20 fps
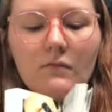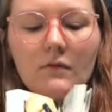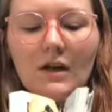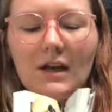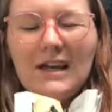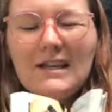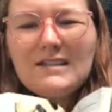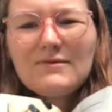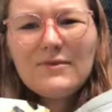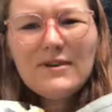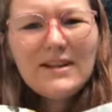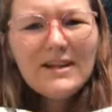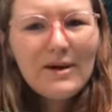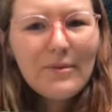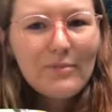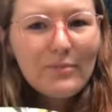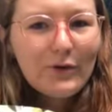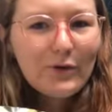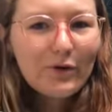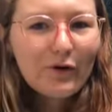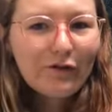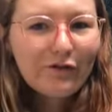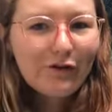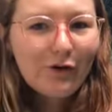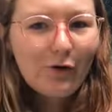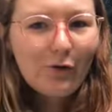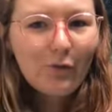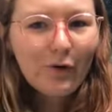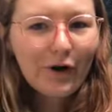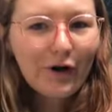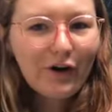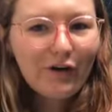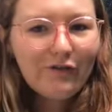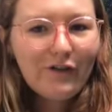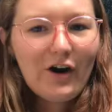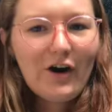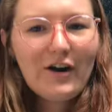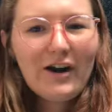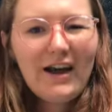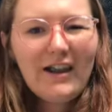It's really a beautiful work of
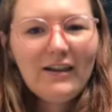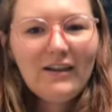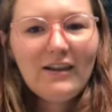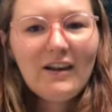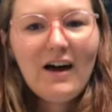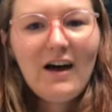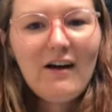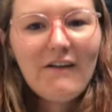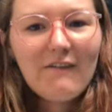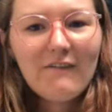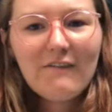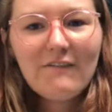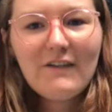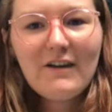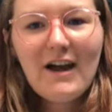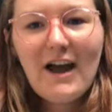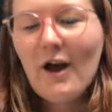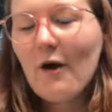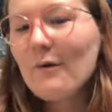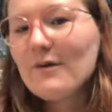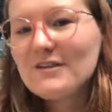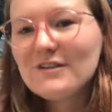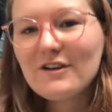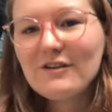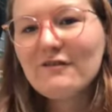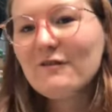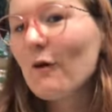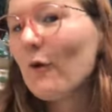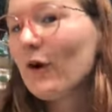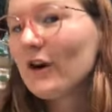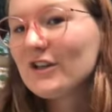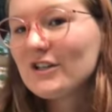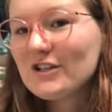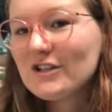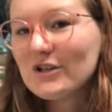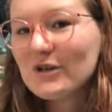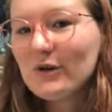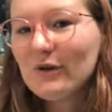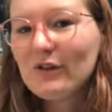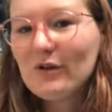art. I always look forward
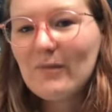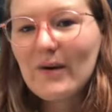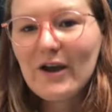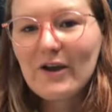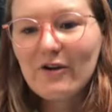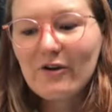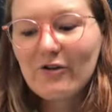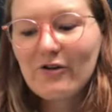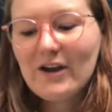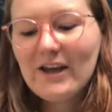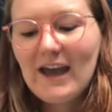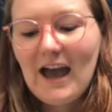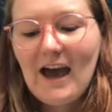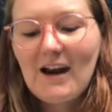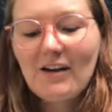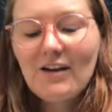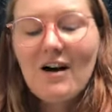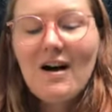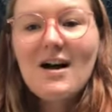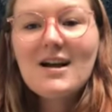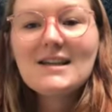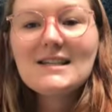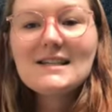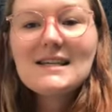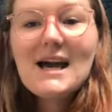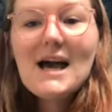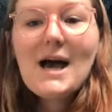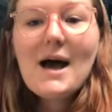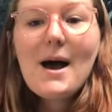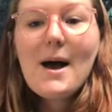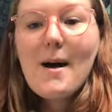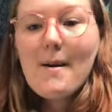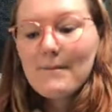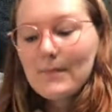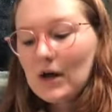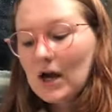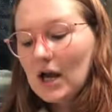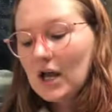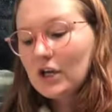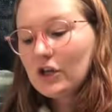to the Baker Creek catalogs,
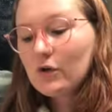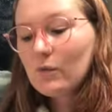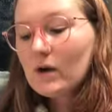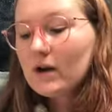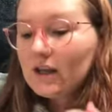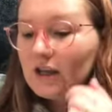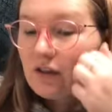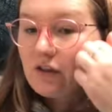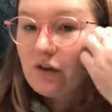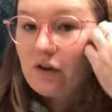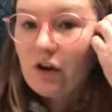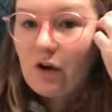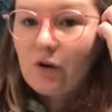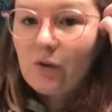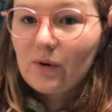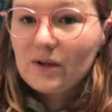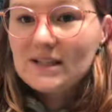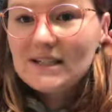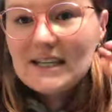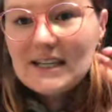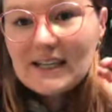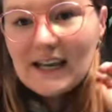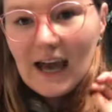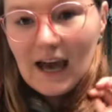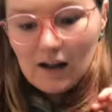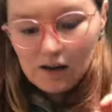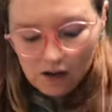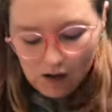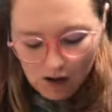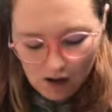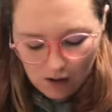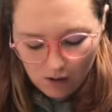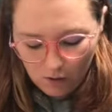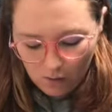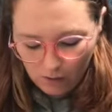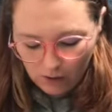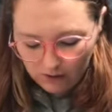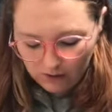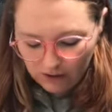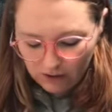but you want to either go to a seed catalog
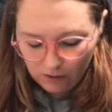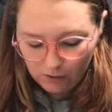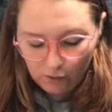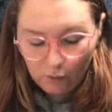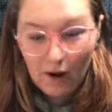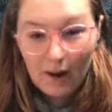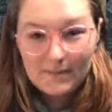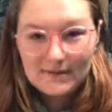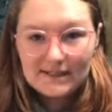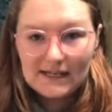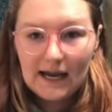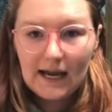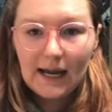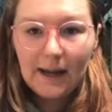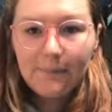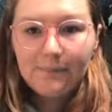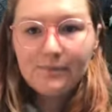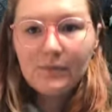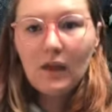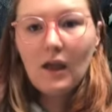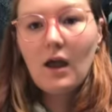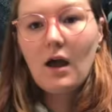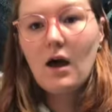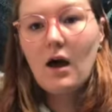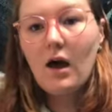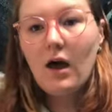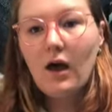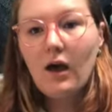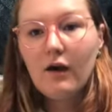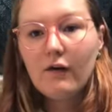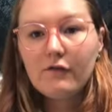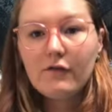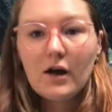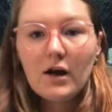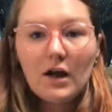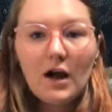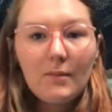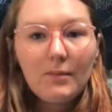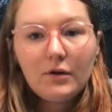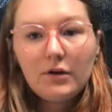or the website of a
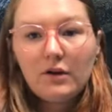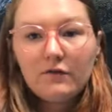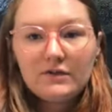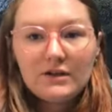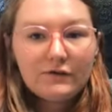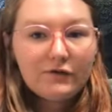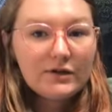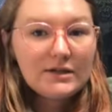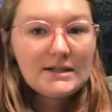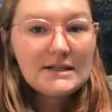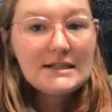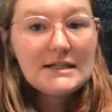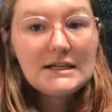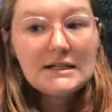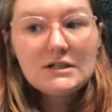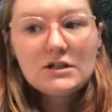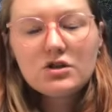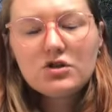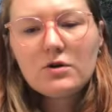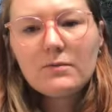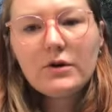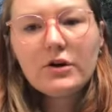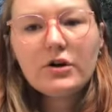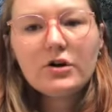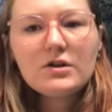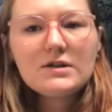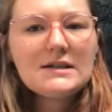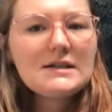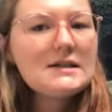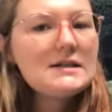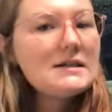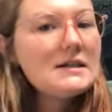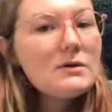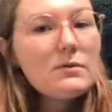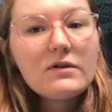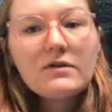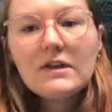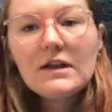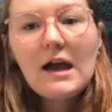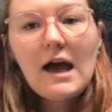couple of different seed distributors, see
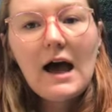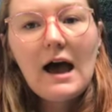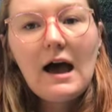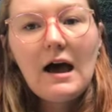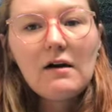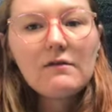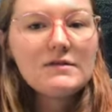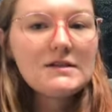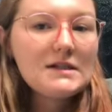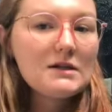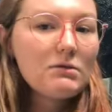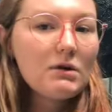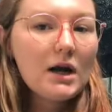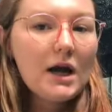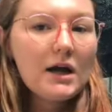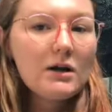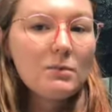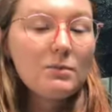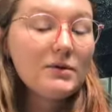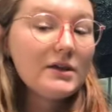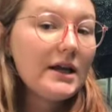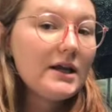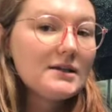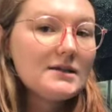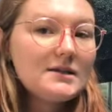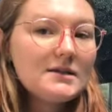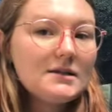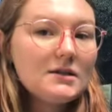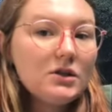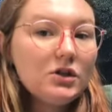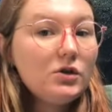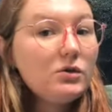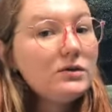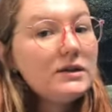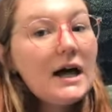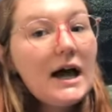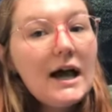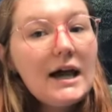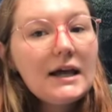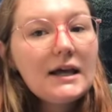what they have, see what kind of plants you
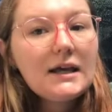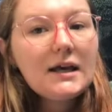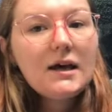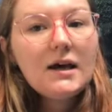like.